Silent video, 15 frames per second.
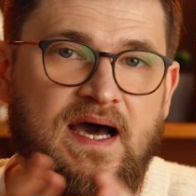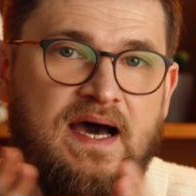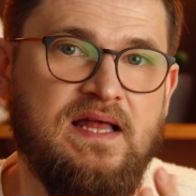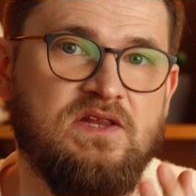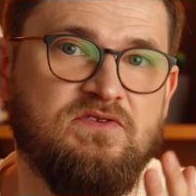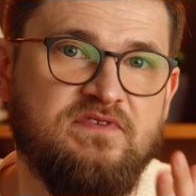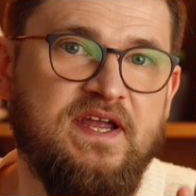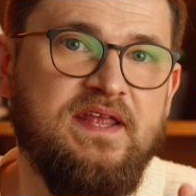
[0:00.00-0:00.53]

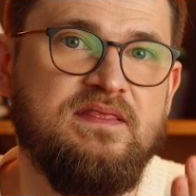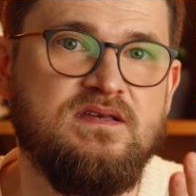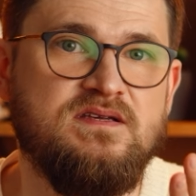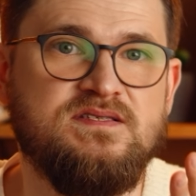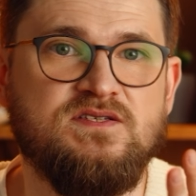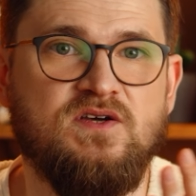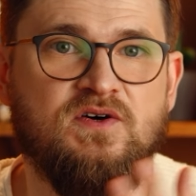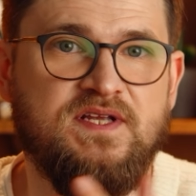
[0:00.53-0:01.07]
I'll rate
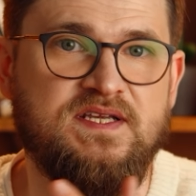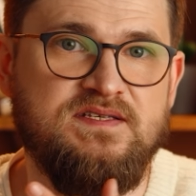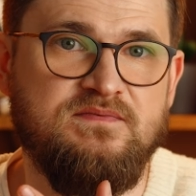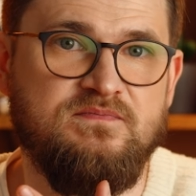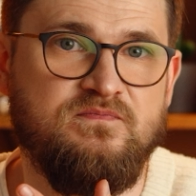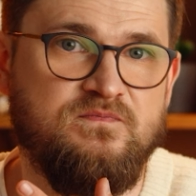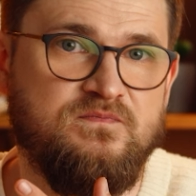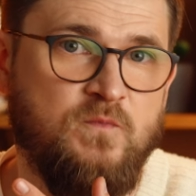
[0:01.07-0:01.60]
this on a
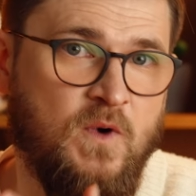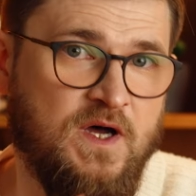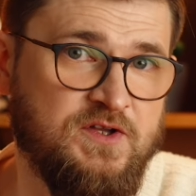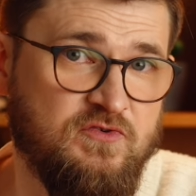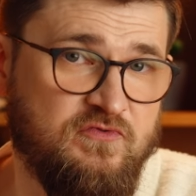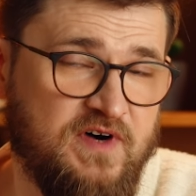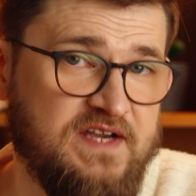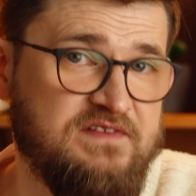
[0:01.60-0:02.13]
1
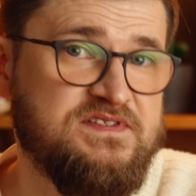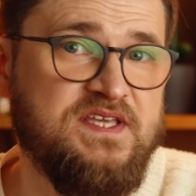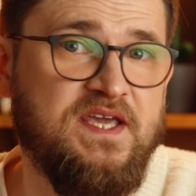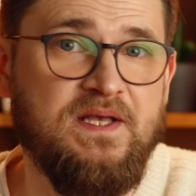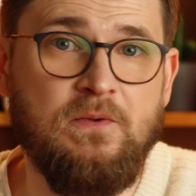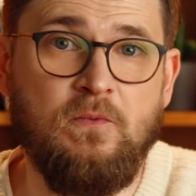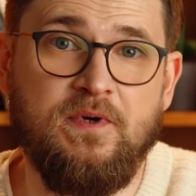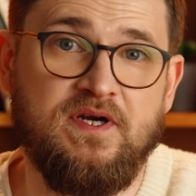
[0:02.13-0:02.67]
to 5
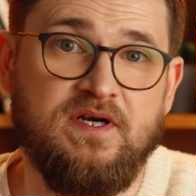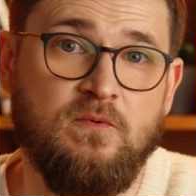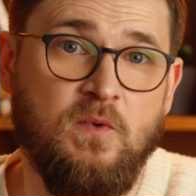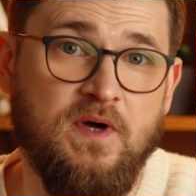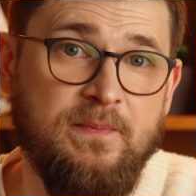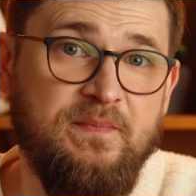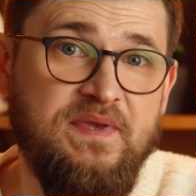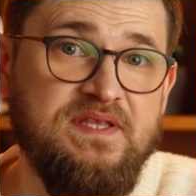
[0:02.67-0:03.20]
scale, where
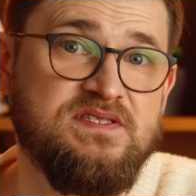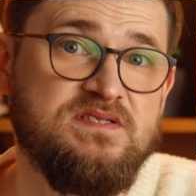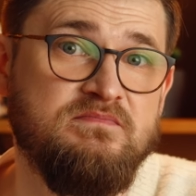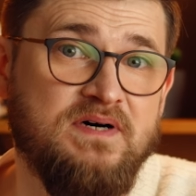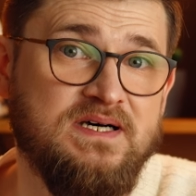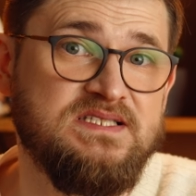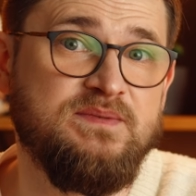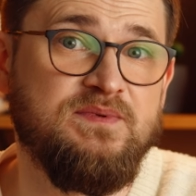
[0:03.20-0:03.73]
1 means
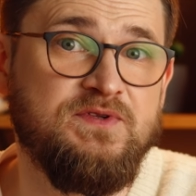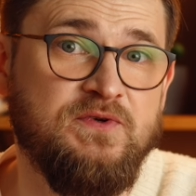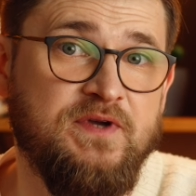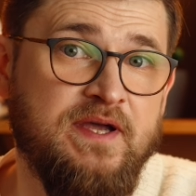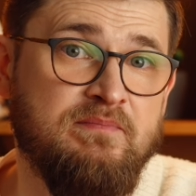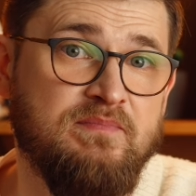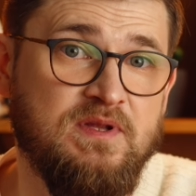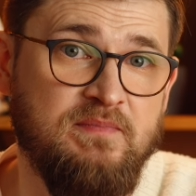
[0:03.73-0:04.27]
impossible to
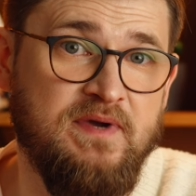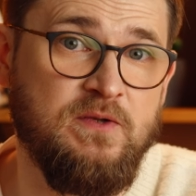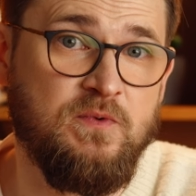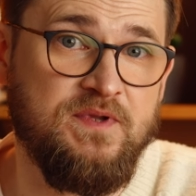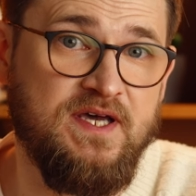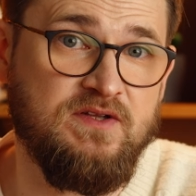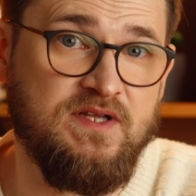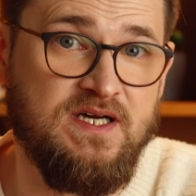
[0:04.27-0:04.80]
implement
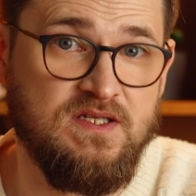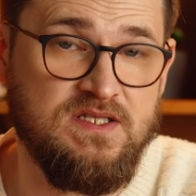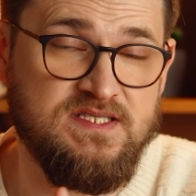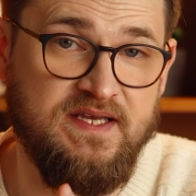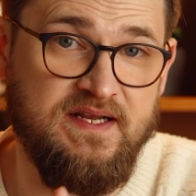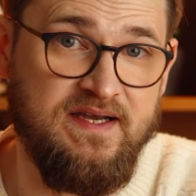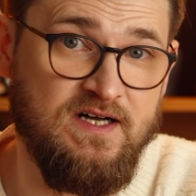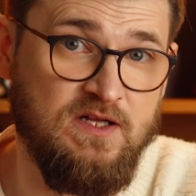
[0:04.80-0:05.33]
without
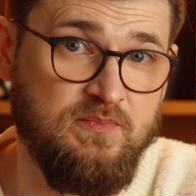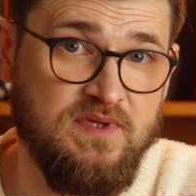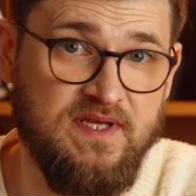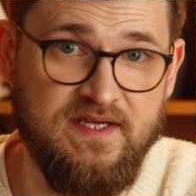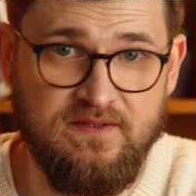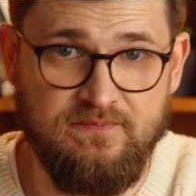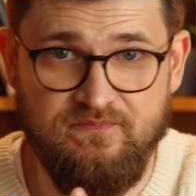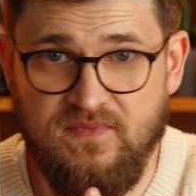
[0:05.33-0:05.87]
outside help,
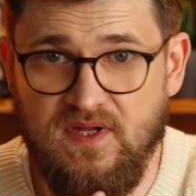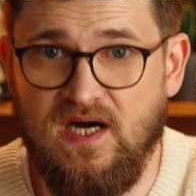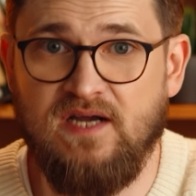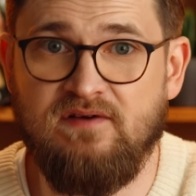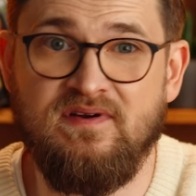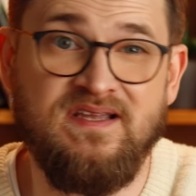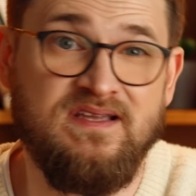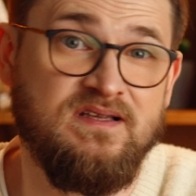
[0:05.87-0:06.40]
like
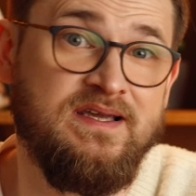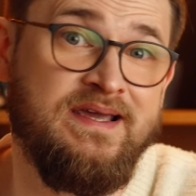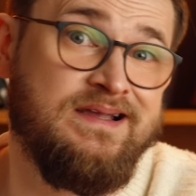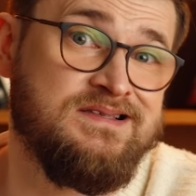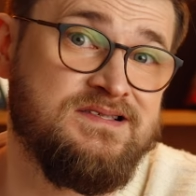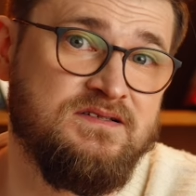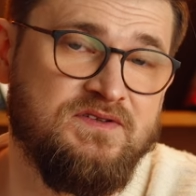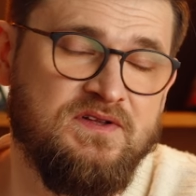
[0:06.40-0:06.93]
hiring a
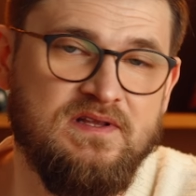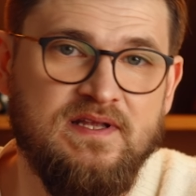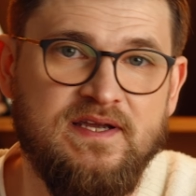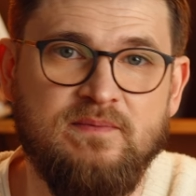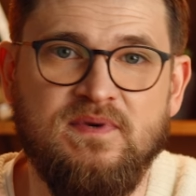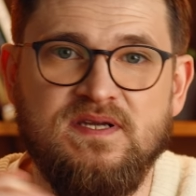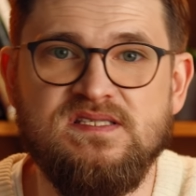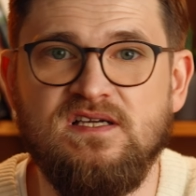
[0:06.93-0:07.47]
consultant like
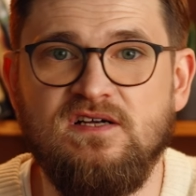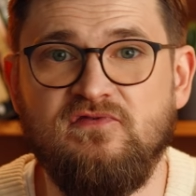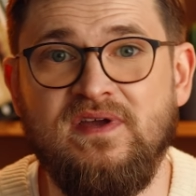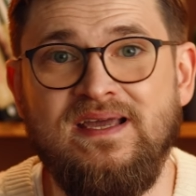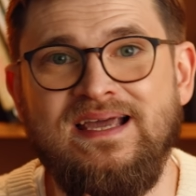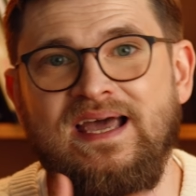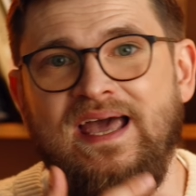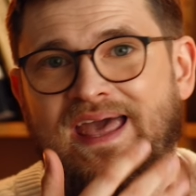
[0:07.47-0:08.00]
myself,
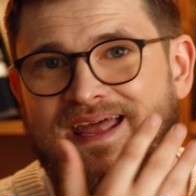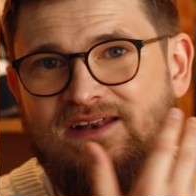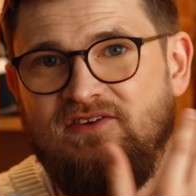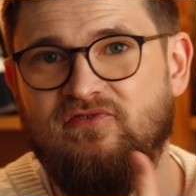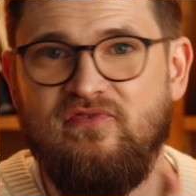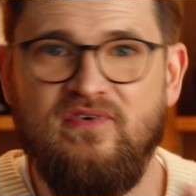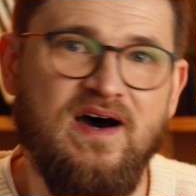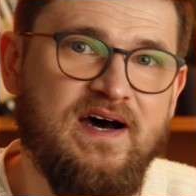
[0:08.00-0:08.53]
and
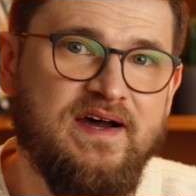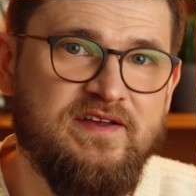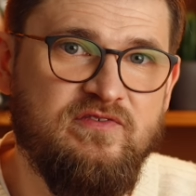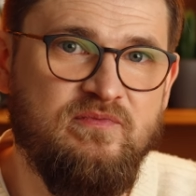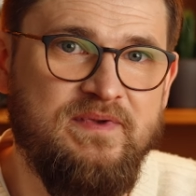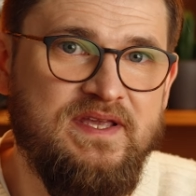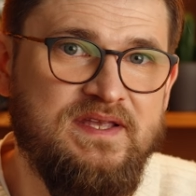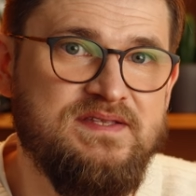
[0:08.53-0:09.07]
5
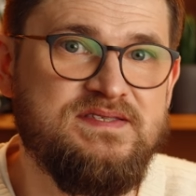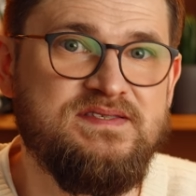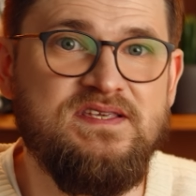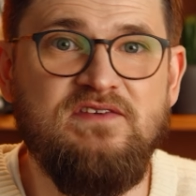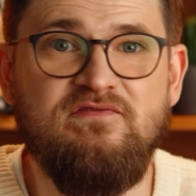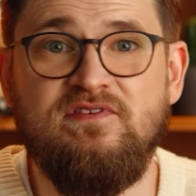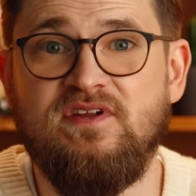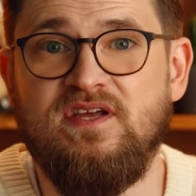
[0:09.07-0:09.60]
means
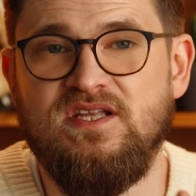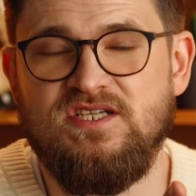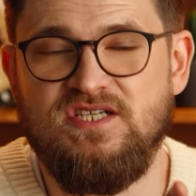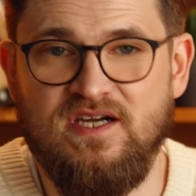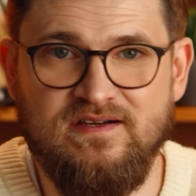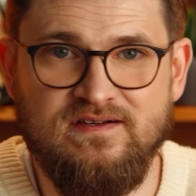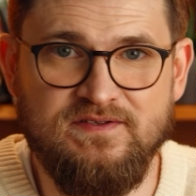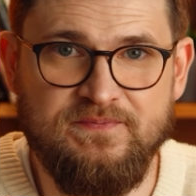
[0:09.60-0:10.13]
even a
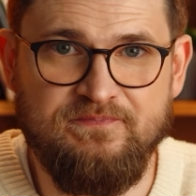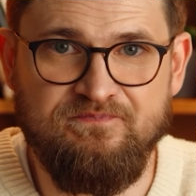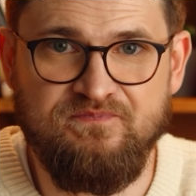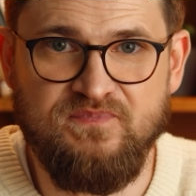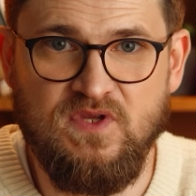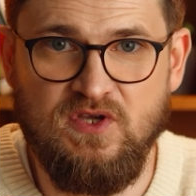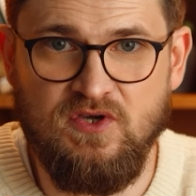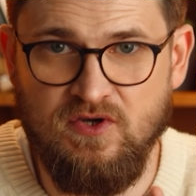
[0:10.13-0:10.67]
child
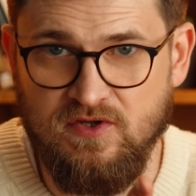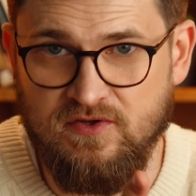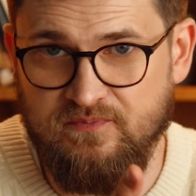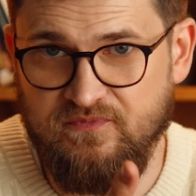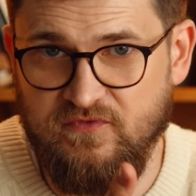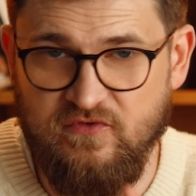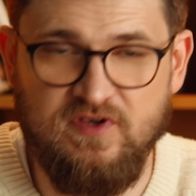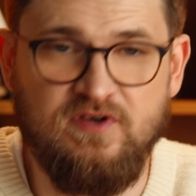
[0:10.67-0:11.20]
could
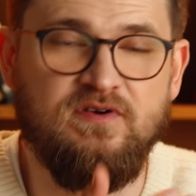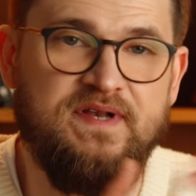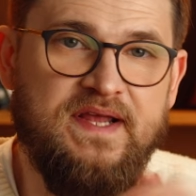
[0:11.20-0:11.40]
figure it